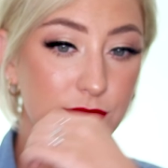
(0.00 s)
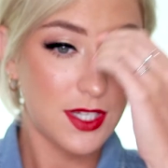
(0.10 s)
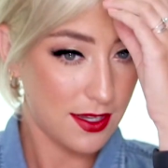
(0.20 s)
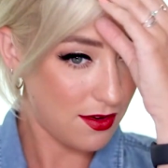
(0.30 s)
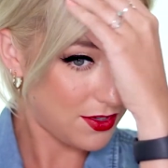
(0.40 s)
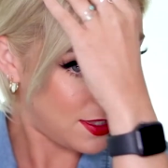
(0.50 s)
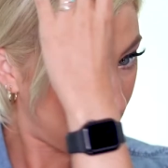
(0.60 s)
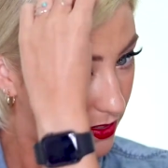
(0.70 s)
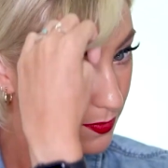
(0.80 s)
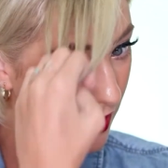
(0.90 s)
tuck everything
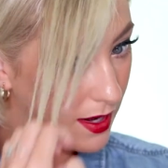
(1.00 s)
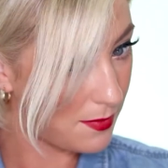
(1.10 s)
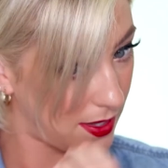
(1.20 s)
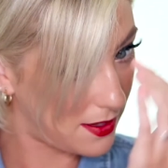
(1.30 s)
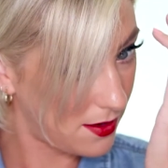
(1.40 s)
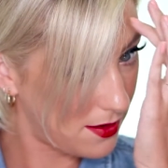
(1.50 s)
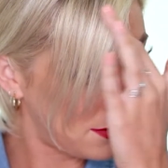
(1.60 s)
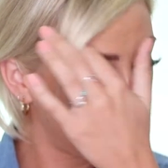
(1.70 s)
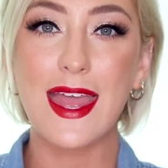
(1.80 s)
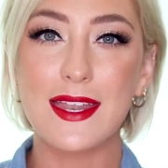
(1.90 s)
else behind my ear,
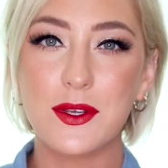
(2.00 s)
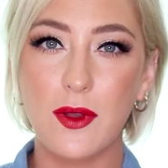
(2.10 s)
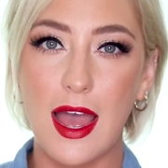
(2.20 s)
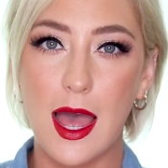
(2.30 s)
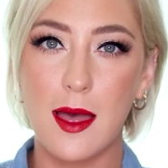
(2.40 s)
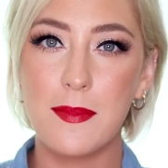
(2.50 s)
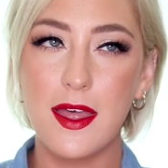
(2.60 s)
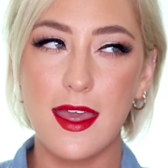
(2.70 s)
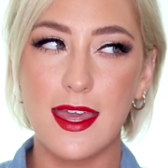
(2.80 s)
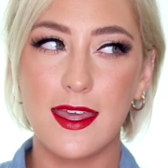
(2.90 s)
and grab
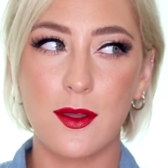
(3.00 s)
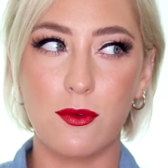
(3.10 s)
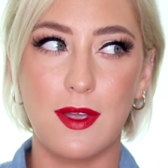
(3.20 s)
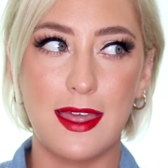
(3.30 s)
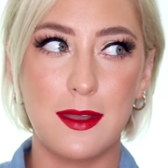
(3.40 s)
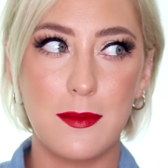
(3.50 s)
a red